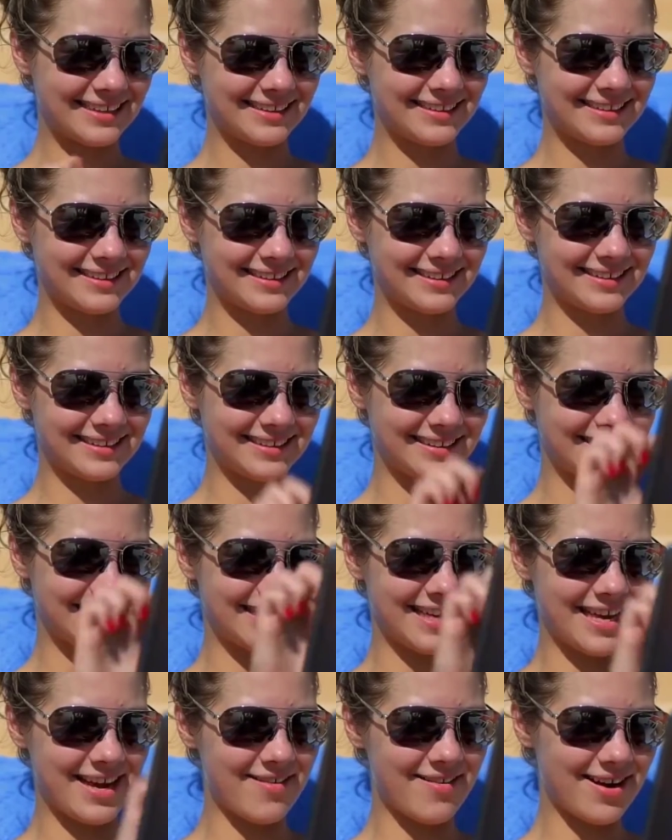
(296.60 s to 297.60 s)
So it's
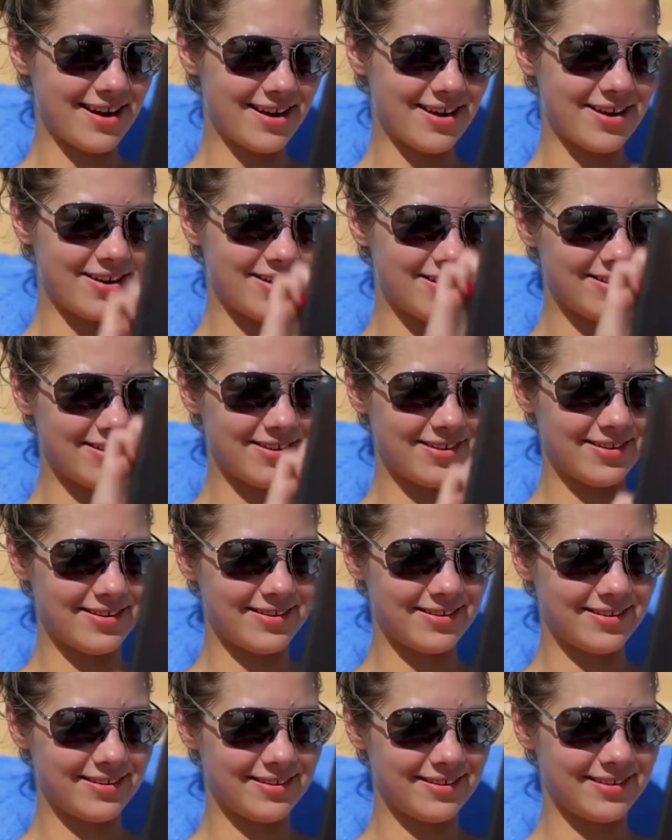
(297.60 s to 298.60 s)
so important to have
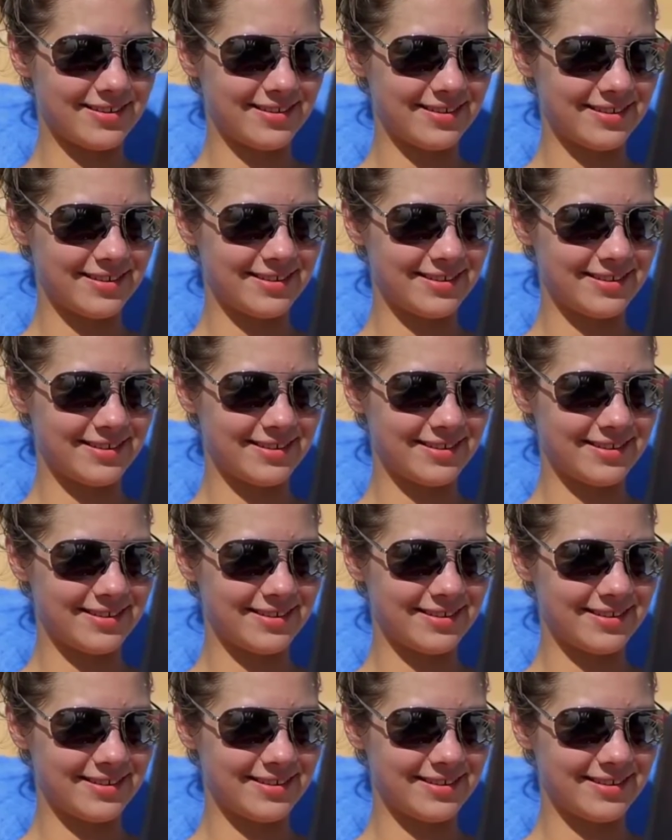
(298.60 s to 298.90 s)
systems in